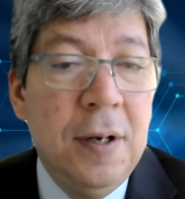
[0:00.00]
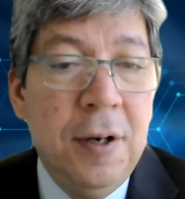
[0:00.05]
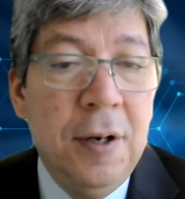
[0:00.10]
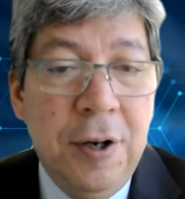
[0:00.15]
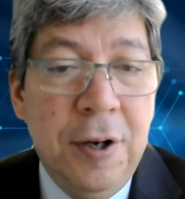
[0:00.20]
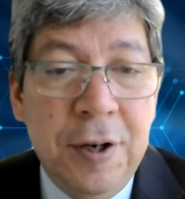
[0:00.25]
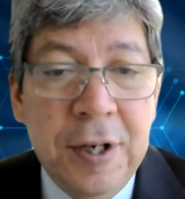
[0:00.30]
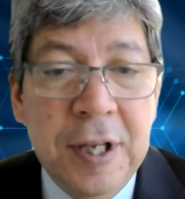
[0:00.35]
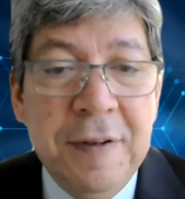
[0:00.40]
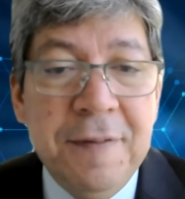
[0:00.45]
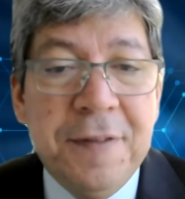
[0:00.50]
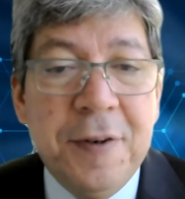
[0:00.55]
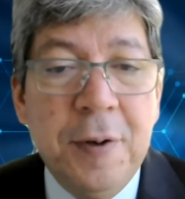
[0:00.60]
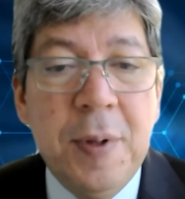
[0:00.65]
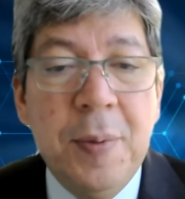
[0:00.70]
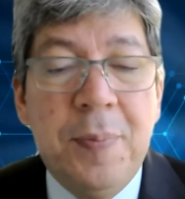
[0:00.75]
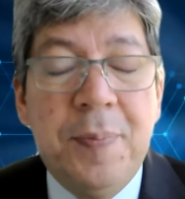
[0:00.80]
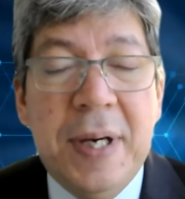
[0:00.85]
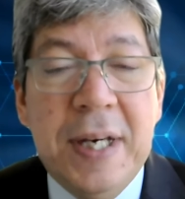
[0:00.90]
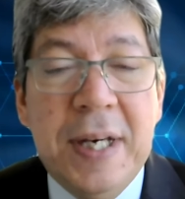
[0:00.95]
Learning
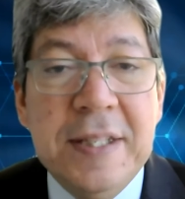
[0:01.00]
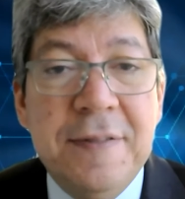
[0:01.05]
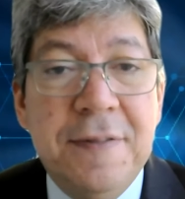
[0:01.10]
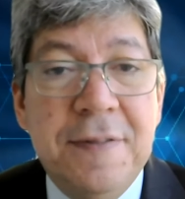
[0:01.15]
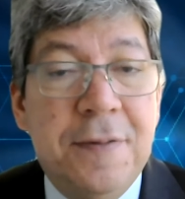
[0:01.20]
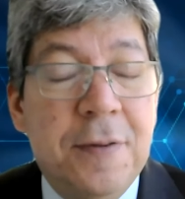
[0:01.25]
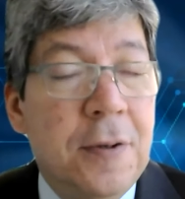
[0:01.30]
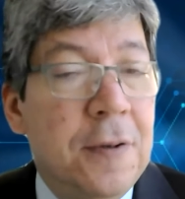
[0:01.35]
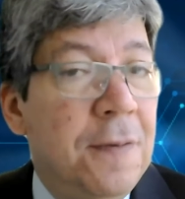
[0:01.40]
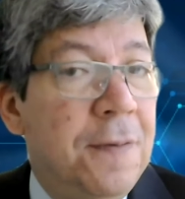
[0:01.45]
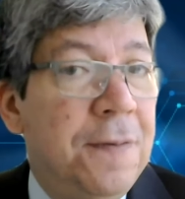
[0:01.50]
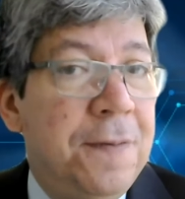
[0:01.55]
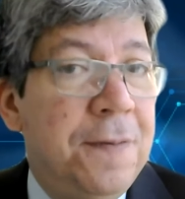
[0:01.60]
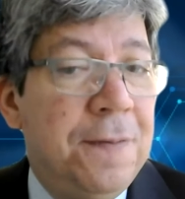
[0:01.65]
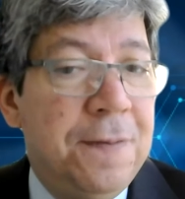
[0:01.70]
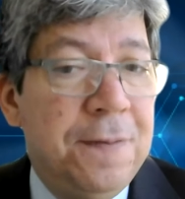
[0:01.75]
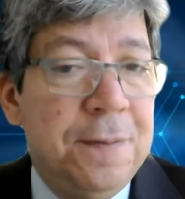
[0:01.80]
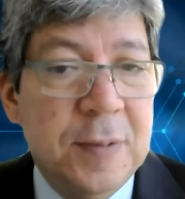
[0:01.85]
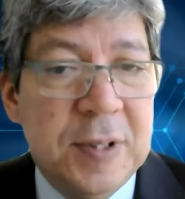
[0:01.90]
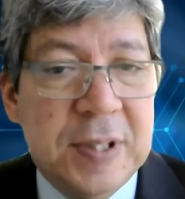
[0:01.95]
from the Past for a
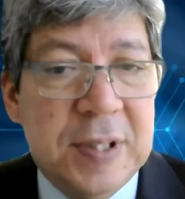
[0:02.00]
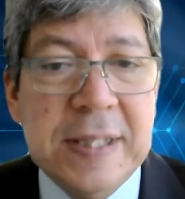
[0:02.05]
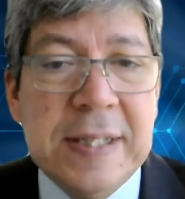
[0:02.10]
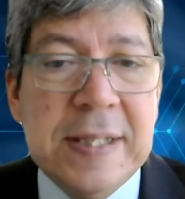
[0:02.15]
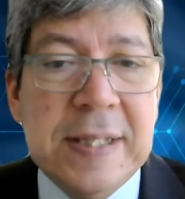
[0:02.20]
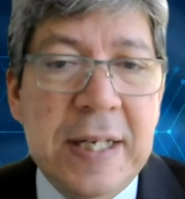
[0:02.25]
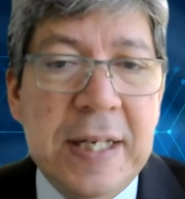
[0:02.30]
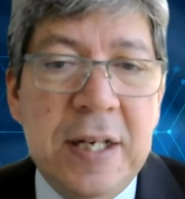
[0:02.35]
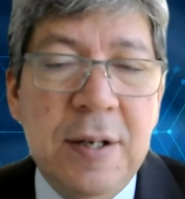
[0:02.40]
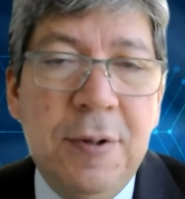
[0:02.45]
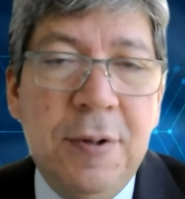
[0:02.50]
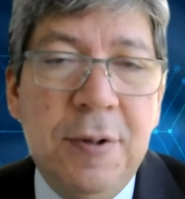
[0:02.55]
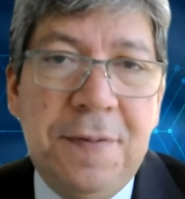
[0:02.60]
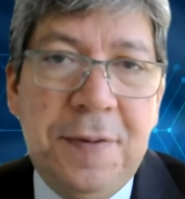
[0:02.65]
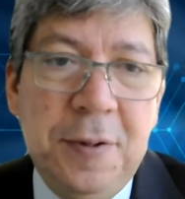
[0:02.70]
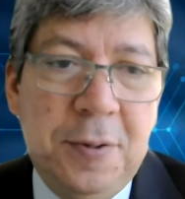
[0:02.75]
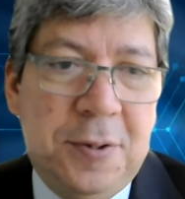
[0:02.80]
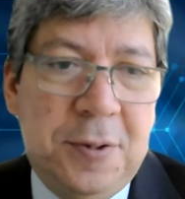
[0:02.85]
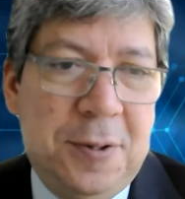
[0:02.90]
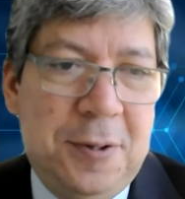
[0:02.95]
Sustainable
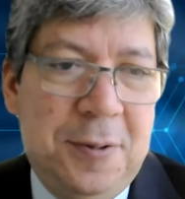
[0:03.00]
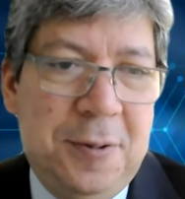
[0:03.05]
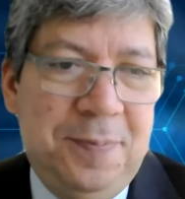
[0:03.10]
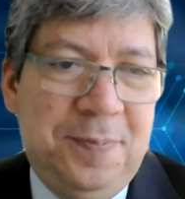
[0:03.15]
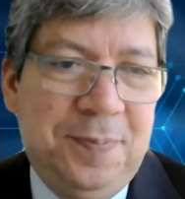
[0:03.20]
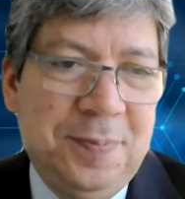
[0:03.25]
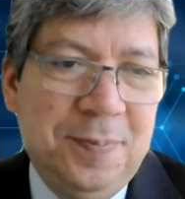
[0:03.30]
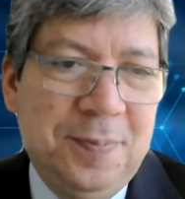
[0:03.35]
Future.